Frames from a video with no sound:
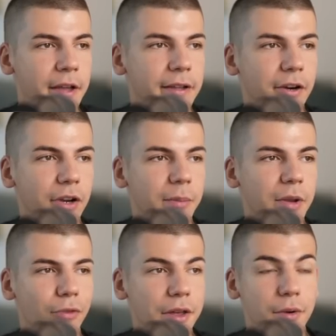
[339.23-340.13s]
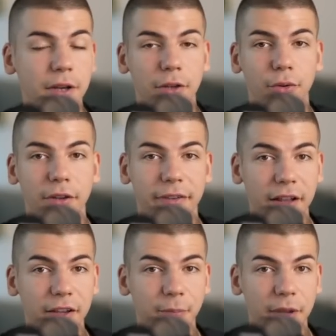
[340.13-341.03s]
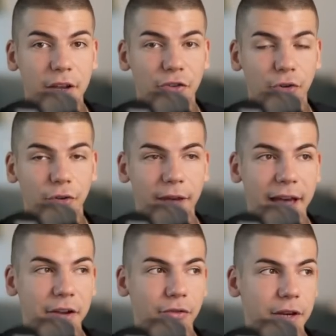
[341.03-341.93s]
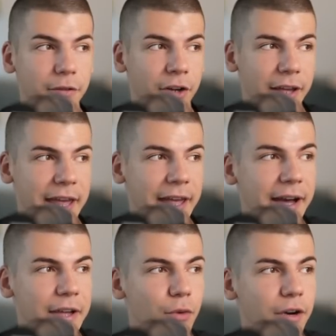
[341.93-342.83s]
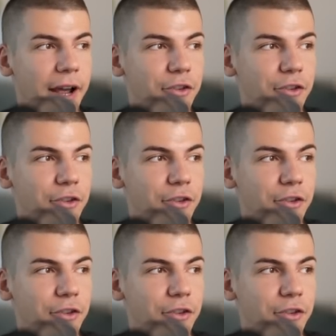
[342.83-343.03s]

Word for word: they're gonna be redirected to the sales page of AdCreative.ai, where,